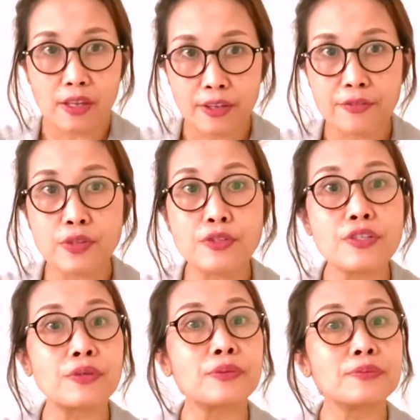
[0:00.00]
If you
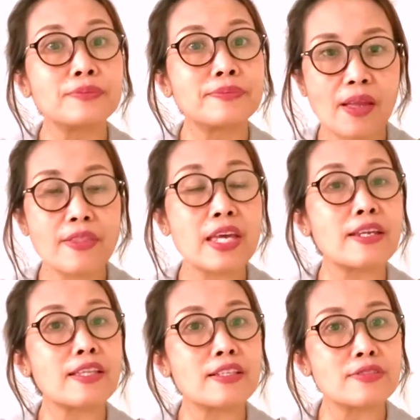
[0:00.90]
do, then
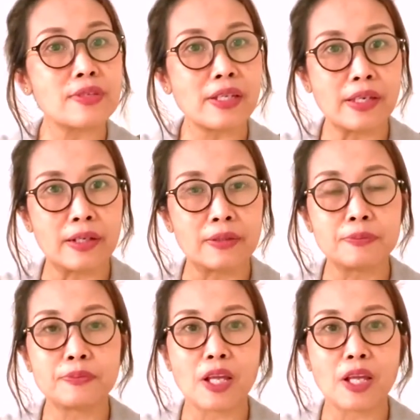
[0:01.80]
in this video,